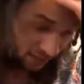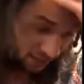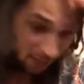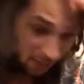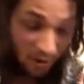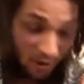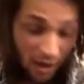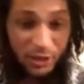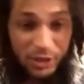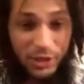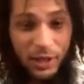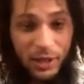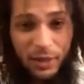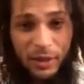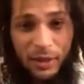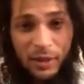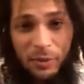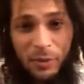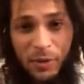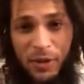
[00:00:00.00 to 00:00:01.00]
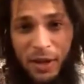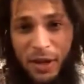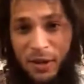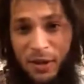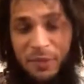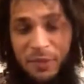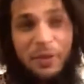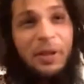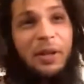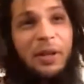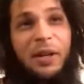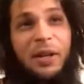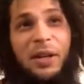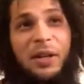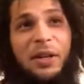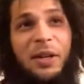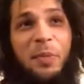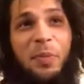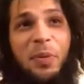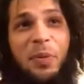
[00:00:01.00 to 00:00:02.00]
watch anything without
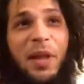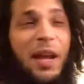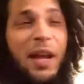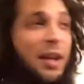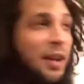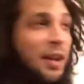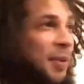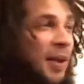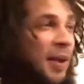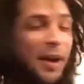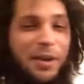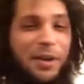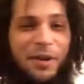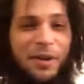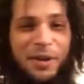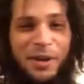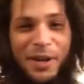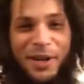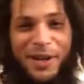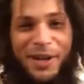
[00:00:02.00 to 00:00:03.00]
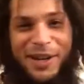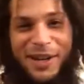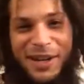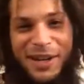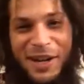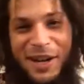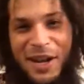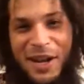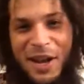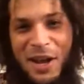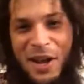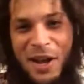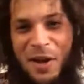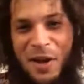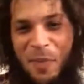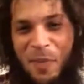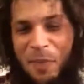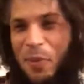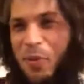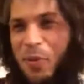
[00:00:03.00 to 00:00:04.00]
complaining about it or
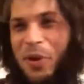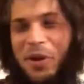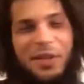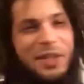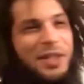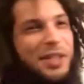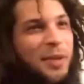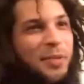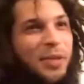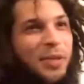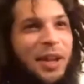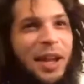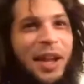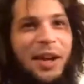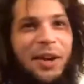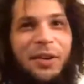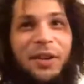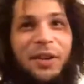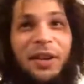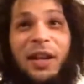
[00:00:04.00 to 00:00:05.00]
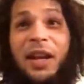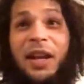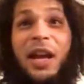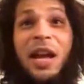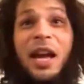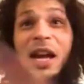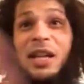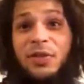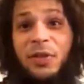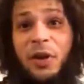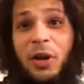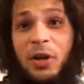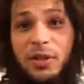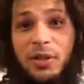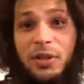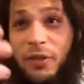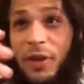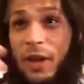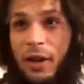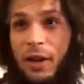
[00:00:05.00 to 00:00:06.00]
pointing something out. As far as
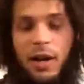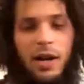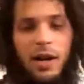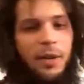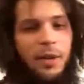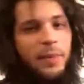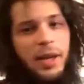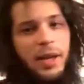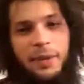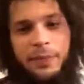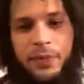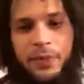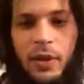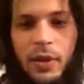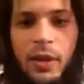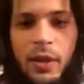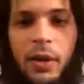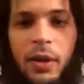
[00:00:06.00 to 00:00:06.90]
oh man, here,